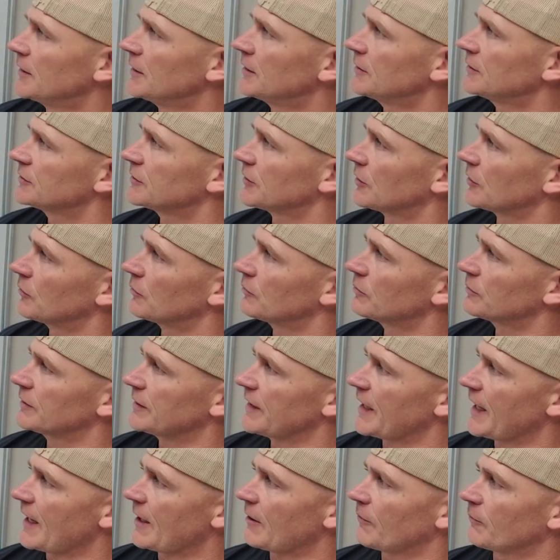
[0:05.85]
So
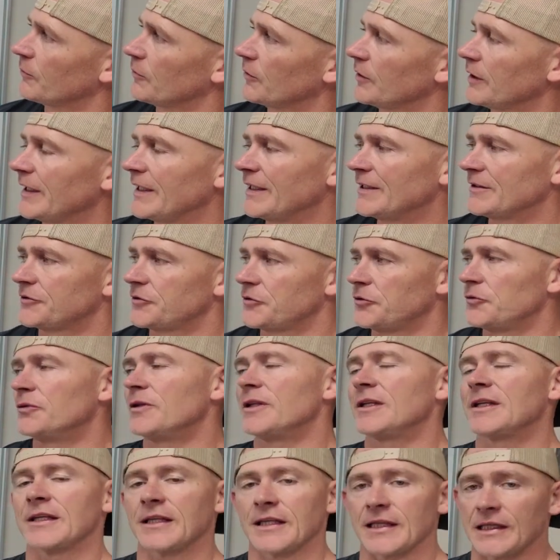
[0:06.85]
now we're into
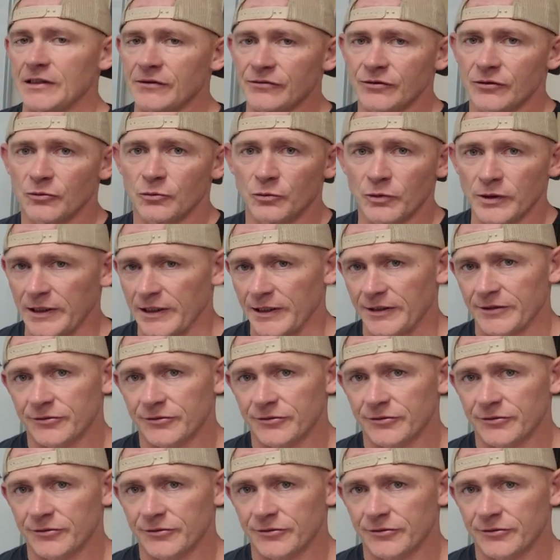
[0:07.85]
the even week.